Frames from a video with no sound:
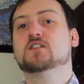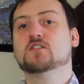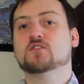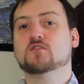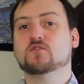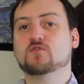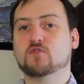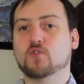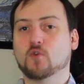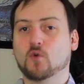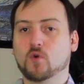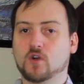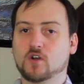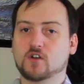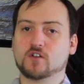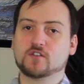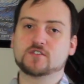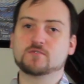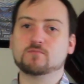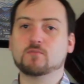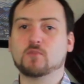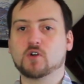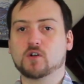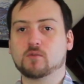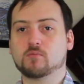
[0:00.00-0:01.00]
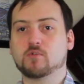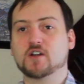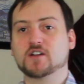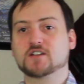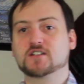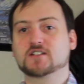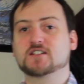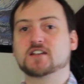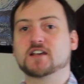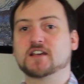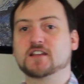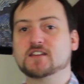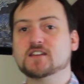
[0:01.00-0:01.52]
for smaller
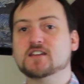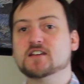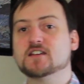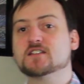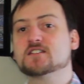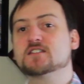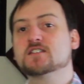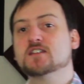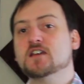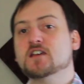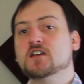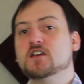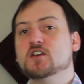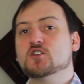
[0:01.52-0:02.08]
projects like this.